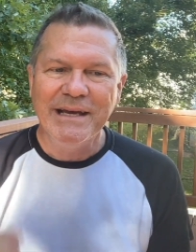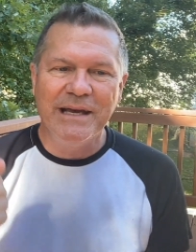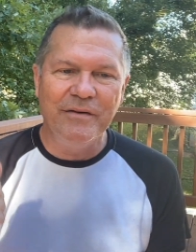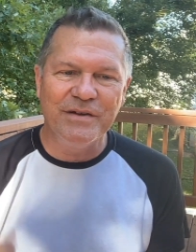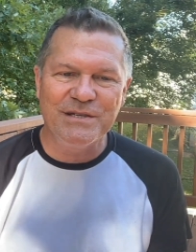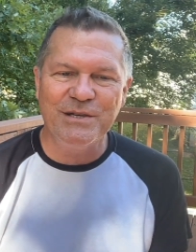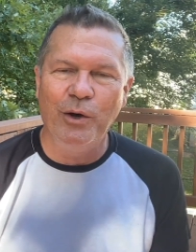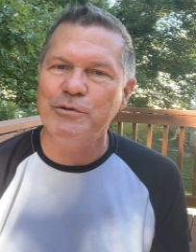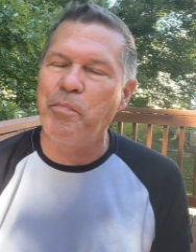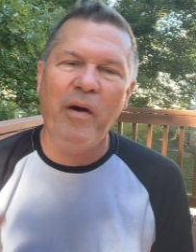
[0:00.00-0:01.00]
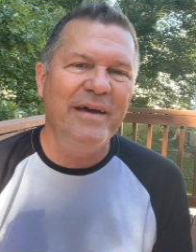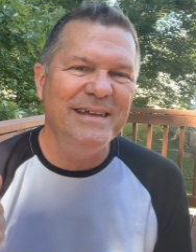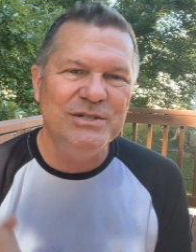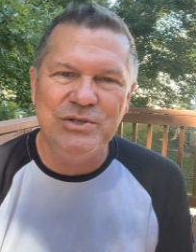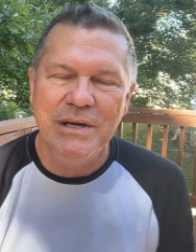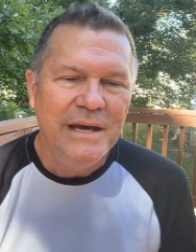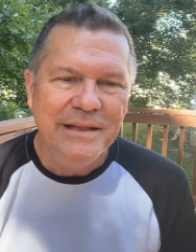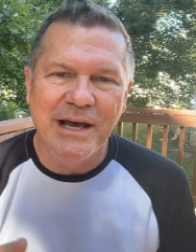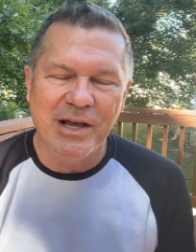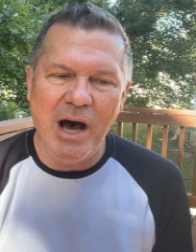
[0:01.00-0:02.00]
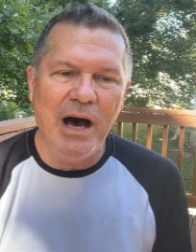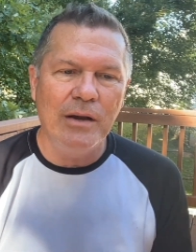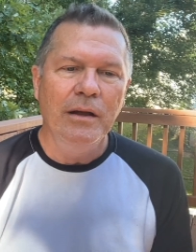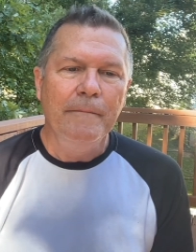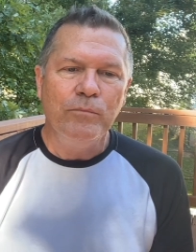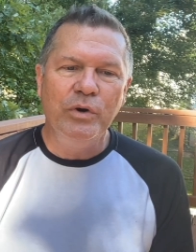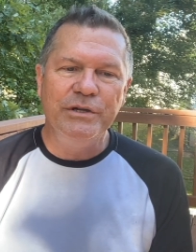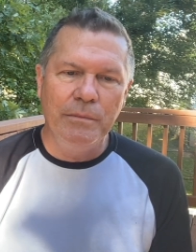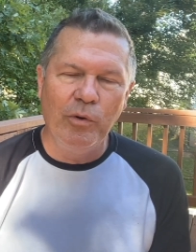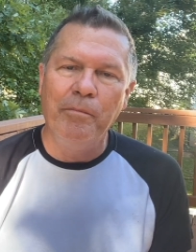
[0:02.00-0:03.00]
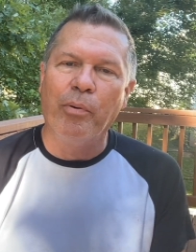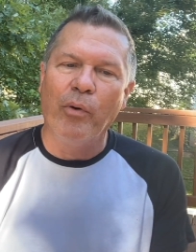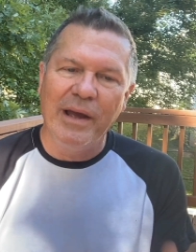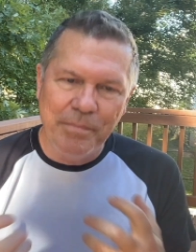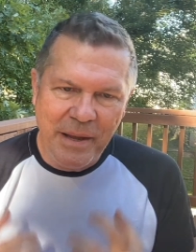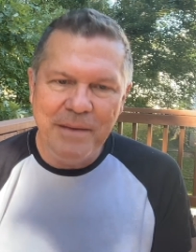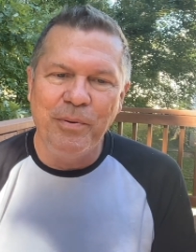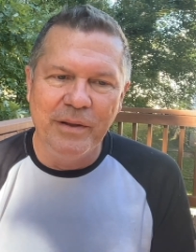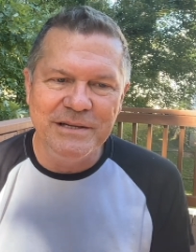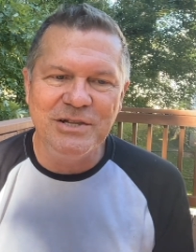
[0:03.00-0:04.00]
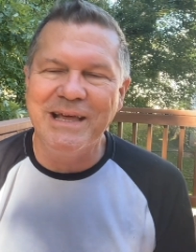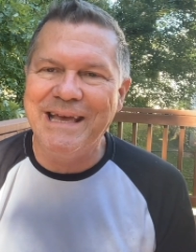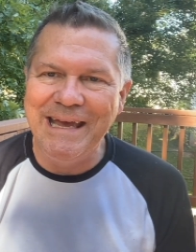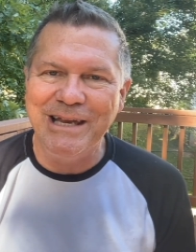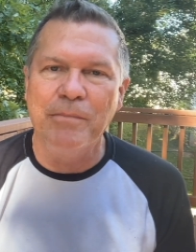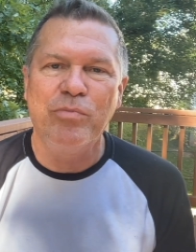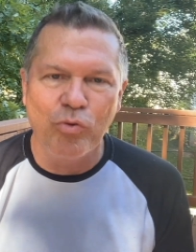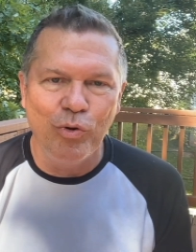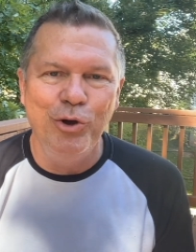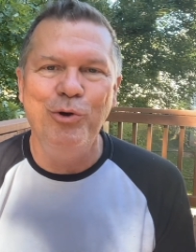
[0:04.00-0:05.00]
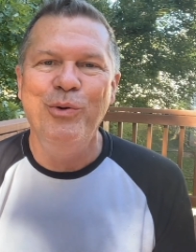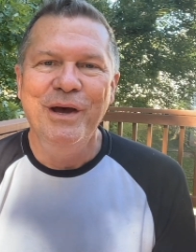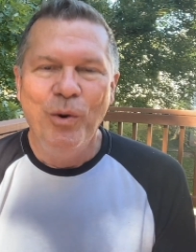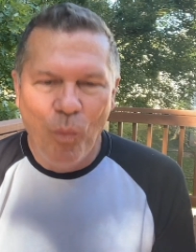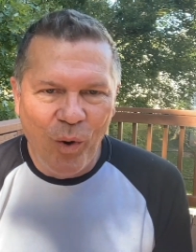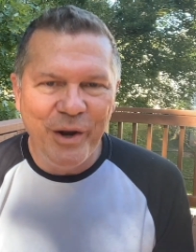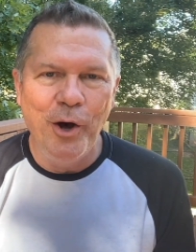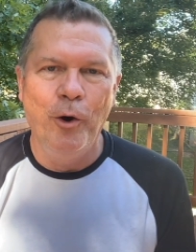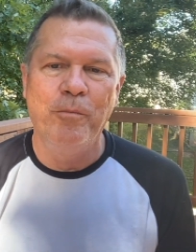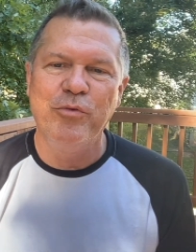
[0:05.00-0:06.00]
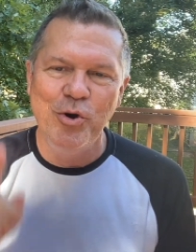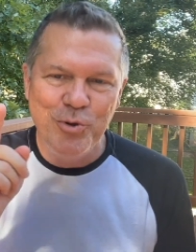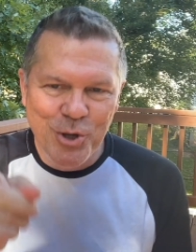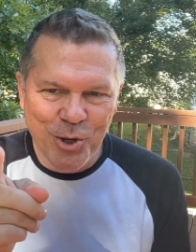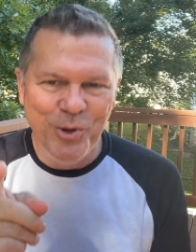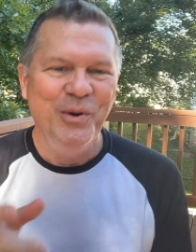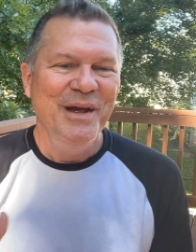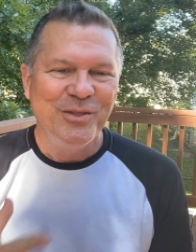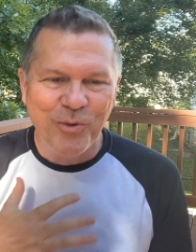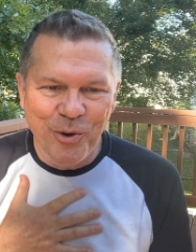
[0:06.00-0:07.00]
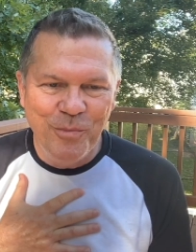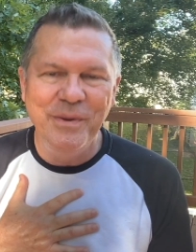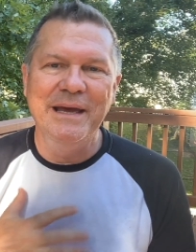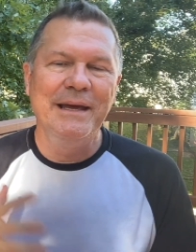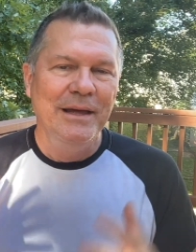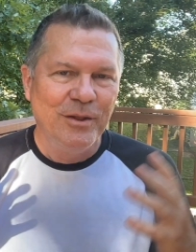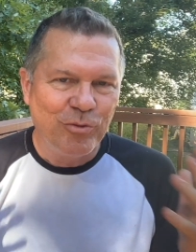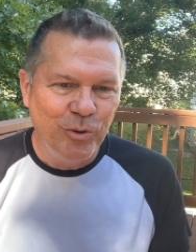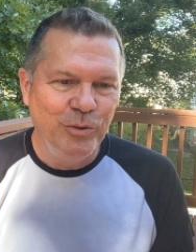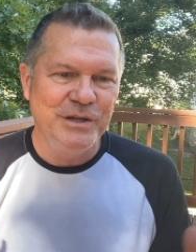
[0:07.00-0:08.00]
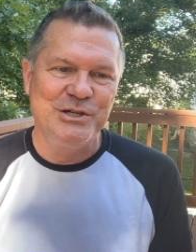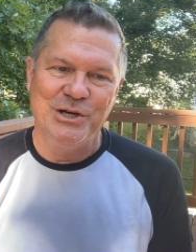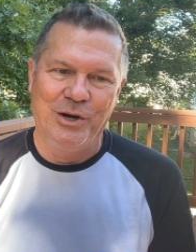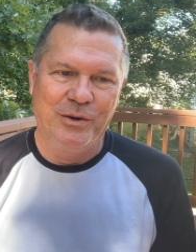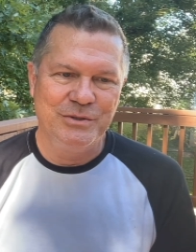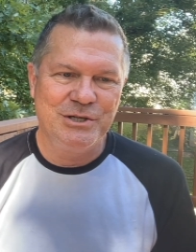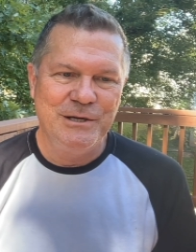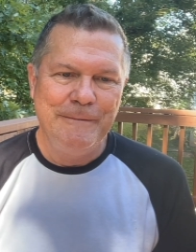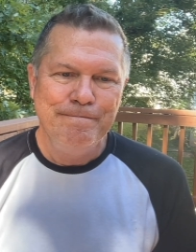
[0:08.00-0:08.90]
Give us souls. Pray that, that God would, would bring people into the kingdom through One Hope, through you, through me, through the church.